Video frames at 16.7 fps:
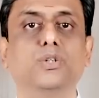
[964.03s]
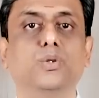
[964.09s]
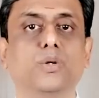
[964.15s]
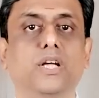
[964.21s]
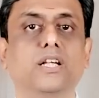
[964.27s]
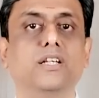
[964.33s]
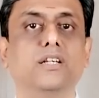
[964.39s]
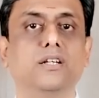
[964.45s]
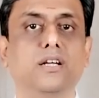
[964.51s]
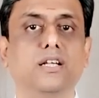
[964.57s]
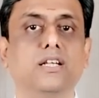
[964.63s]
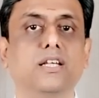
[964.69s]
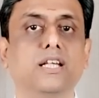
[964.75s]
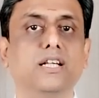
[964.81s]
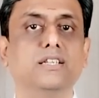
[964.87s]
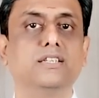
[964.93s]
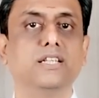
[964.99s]
together, and
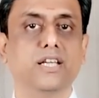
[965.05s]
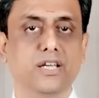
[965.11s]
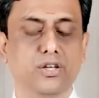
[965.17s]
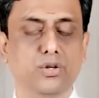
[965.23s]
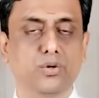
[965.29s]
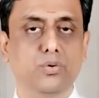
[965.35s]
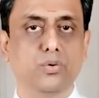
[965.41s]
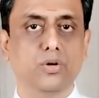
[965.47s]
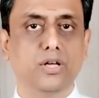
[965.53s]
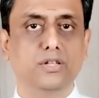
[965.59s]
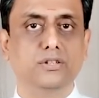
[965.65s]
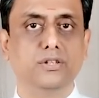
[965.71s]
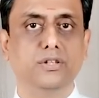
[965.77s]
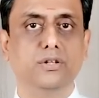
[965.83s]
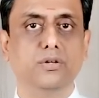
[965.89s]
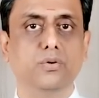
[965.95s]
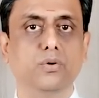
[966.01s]
they'll say you as
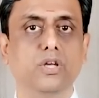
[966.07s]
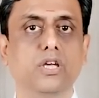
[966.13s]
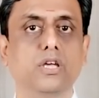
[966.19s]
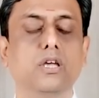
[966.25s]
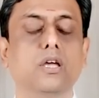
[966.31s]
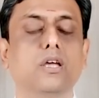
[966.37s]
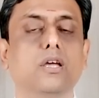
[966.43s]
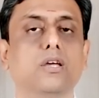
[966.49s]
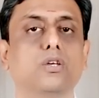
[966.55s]
a yogi,